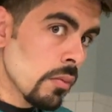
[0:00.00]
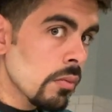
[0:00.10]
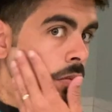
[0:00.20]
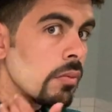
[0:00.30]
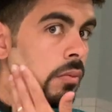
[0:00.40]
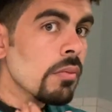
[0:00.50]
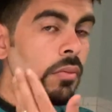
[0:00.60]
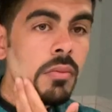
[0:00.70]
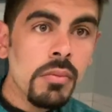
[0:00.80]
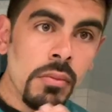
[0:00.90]
beard style.
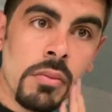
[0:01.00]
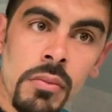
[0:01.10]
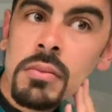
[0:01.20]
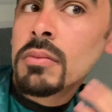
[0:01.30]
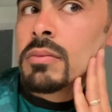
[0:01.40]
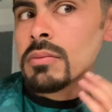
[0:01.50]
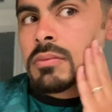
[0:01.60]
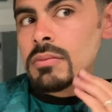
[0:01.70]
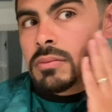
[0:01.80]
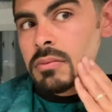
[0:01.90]

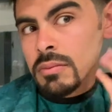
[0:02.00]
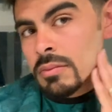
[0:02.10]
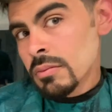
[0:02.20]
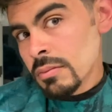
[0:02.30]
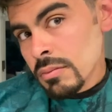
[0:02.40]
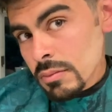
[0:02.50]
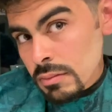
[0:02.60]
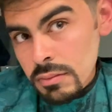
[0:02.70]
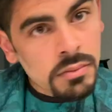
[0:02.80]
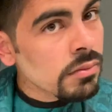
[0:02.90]
Here's the goatee.